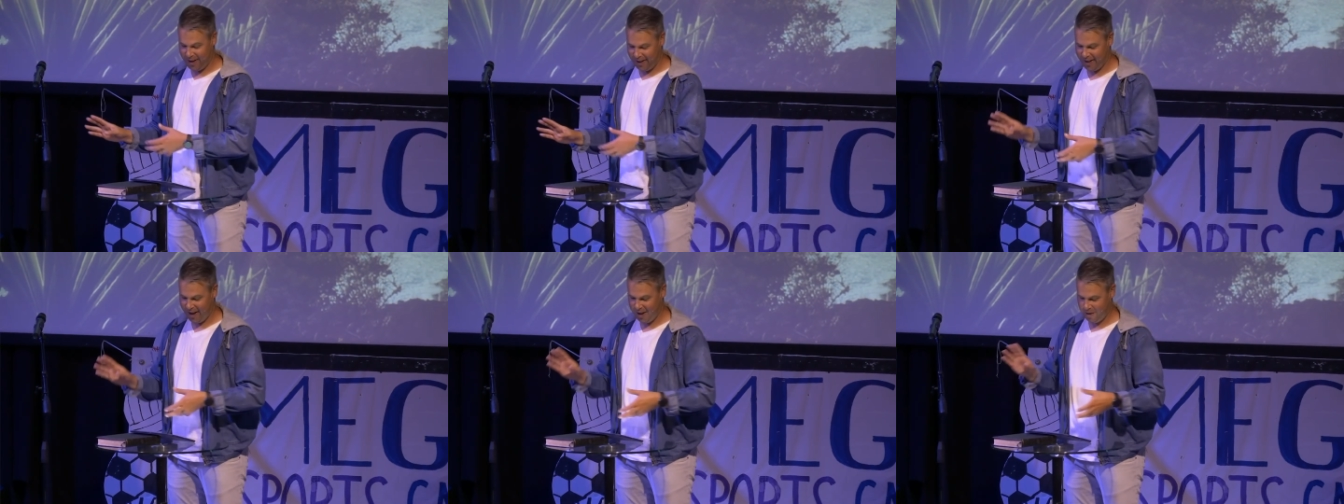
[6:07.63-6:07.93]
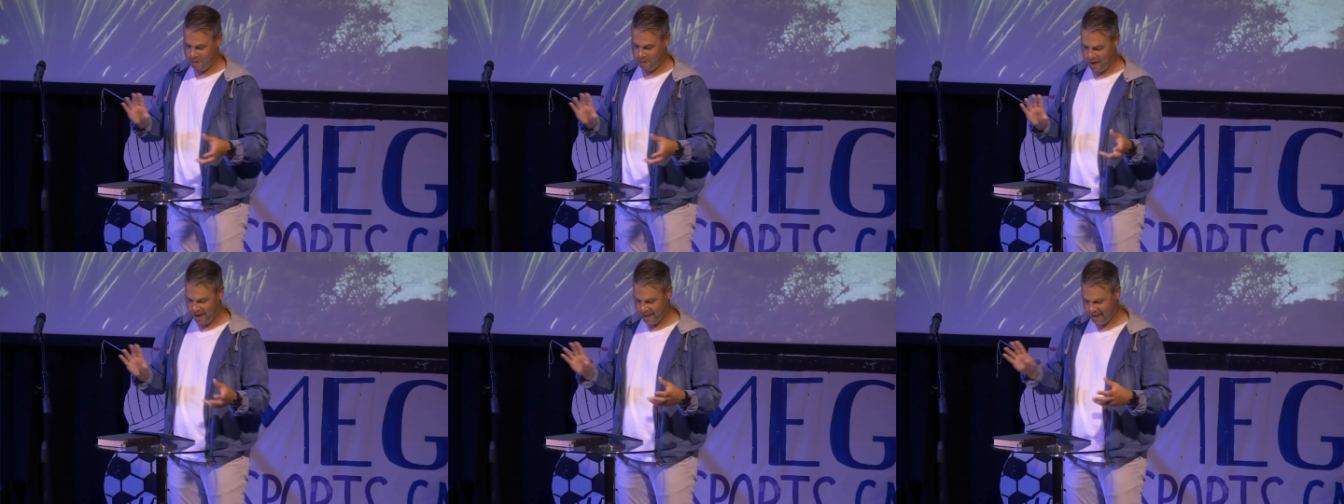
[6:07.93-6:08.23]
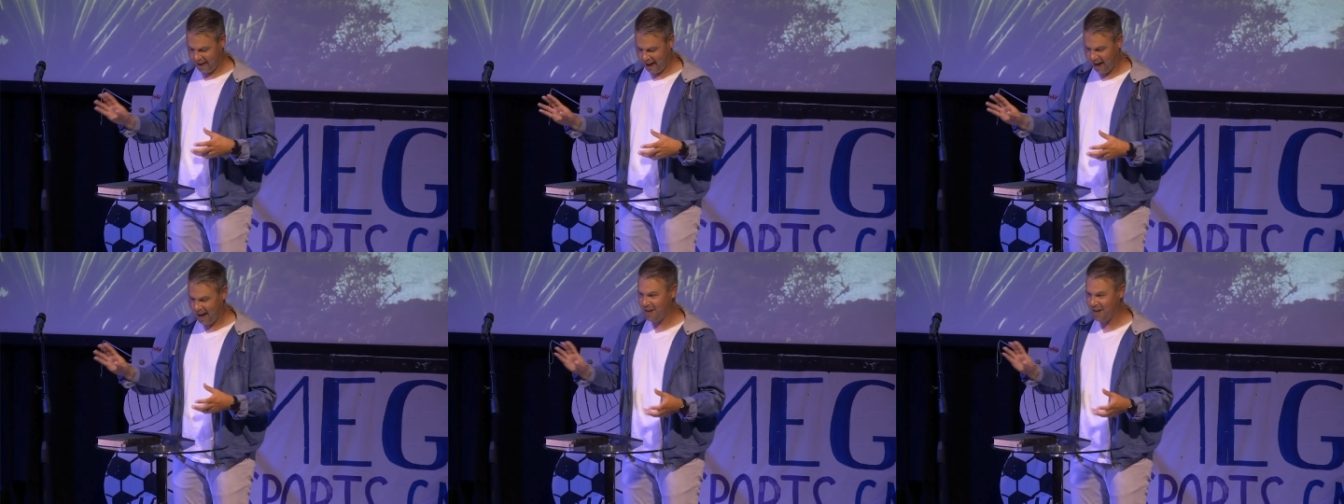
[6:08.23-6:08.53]
And that's why it's
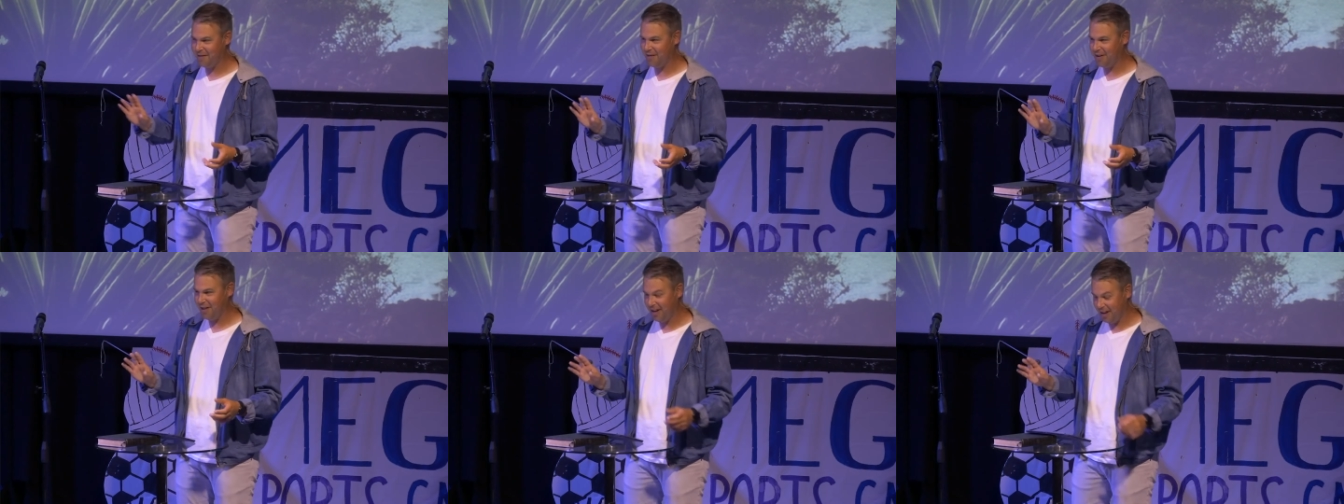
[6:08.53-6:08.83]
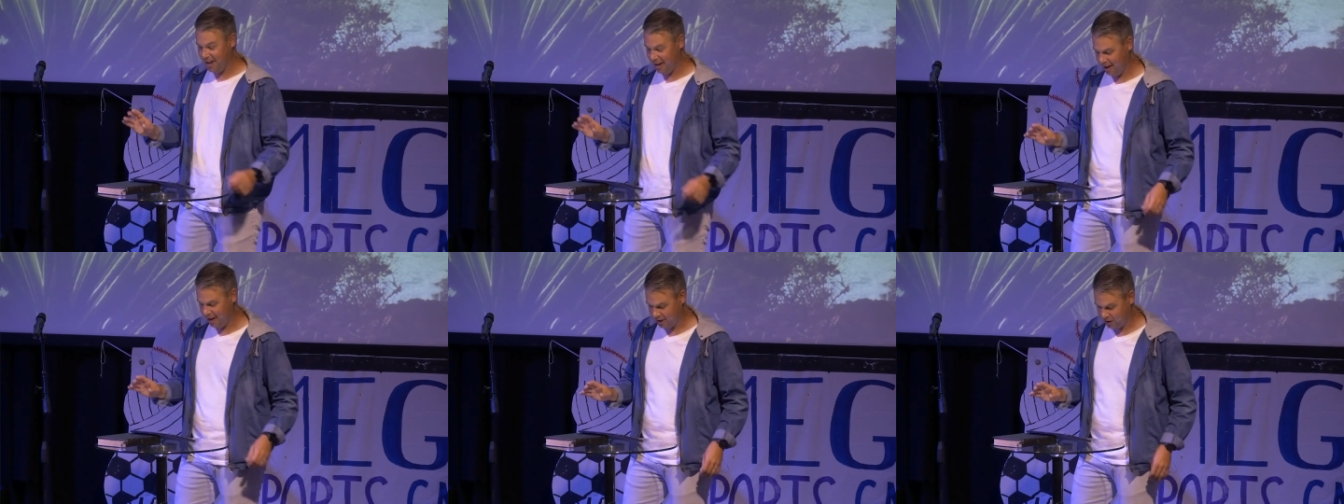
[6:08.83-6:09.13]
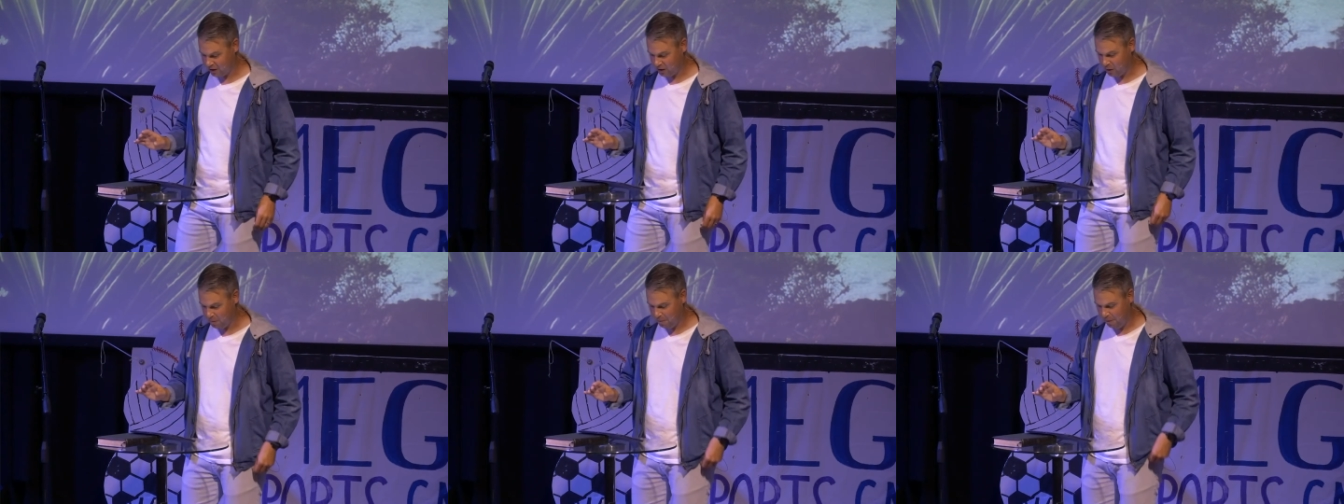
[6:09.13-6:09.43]
kind of a
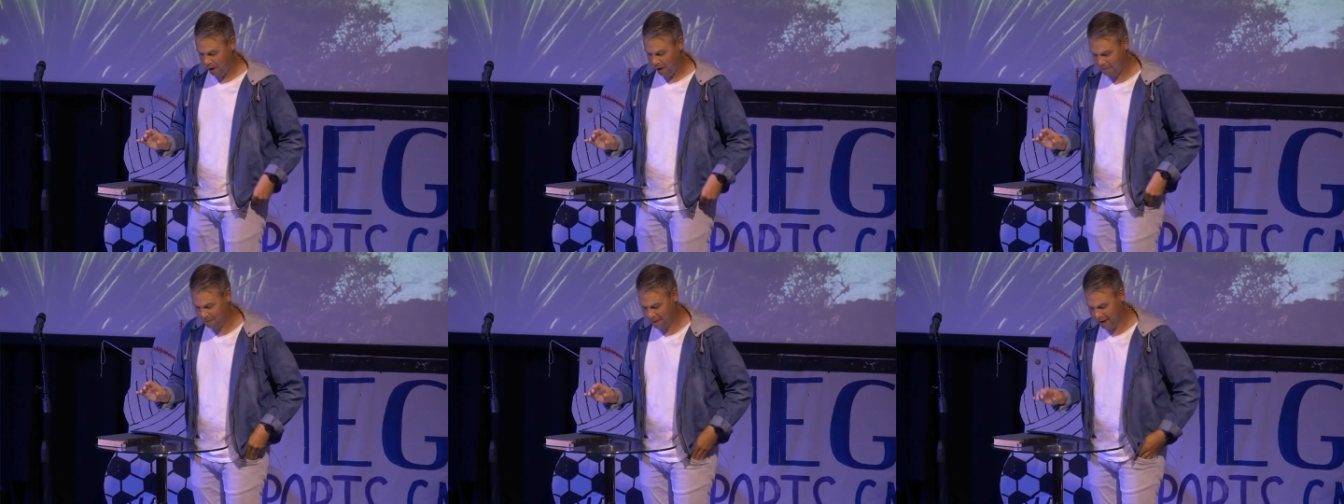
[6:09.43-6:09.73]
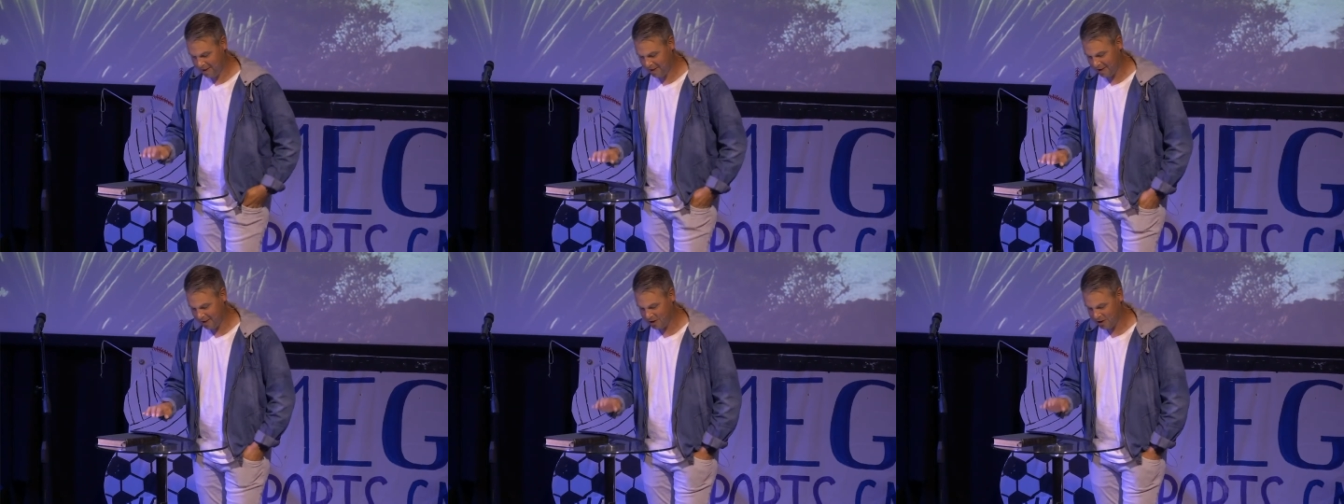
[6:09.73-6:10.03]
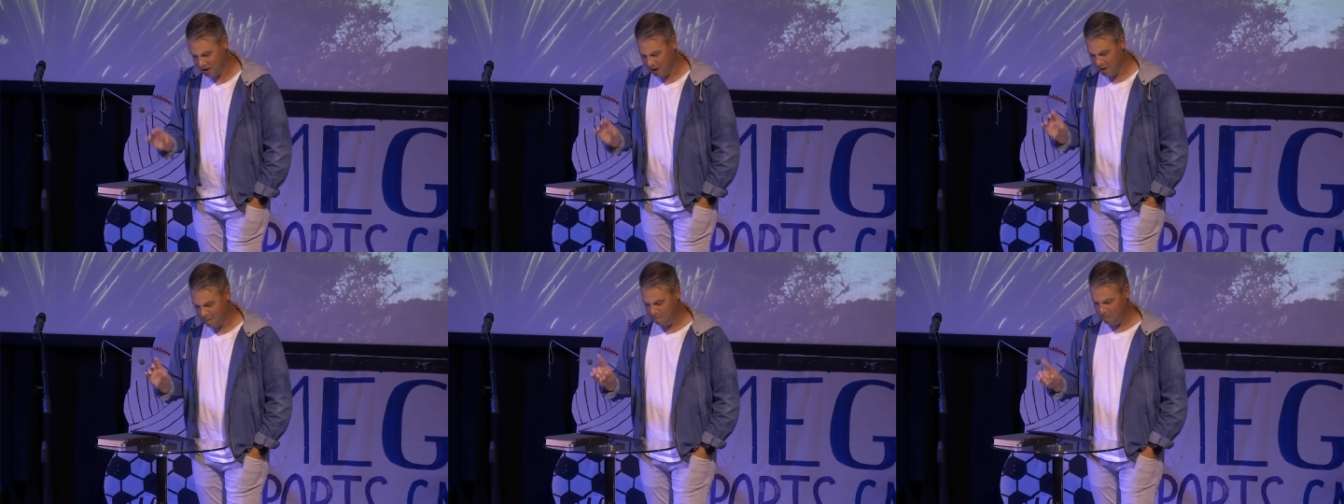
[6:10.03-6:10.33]
two-part message.